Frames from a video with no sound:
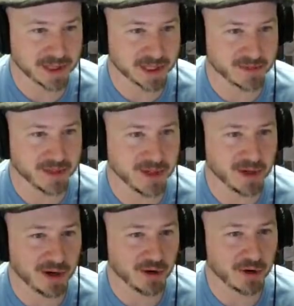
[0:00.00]
Is that something you
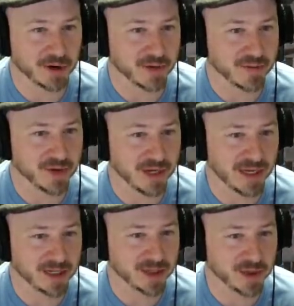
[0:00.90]
can earn and put
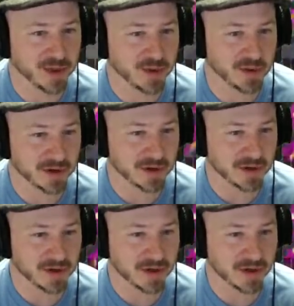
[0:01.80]
into your